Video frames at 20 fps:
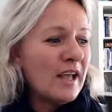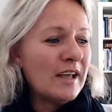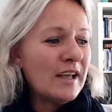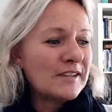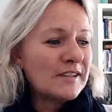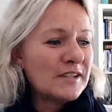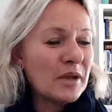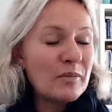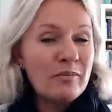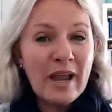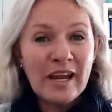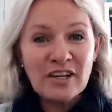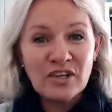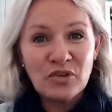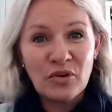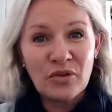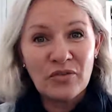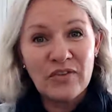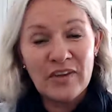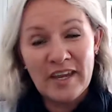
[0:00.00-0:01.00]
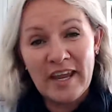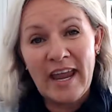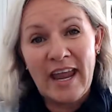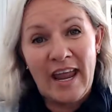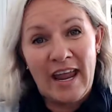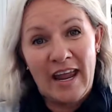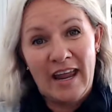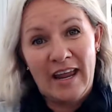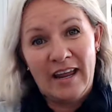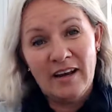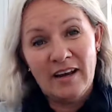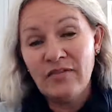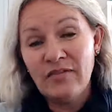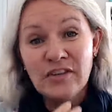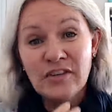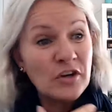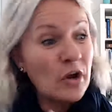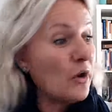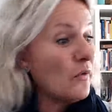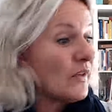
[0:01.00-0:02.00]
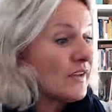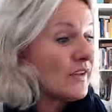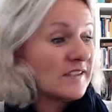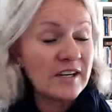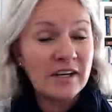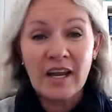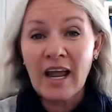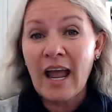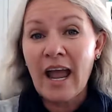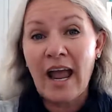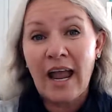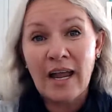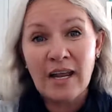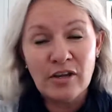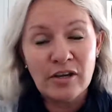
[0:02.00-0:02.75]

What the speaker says: So make sure if you can. If you don't, that's okay.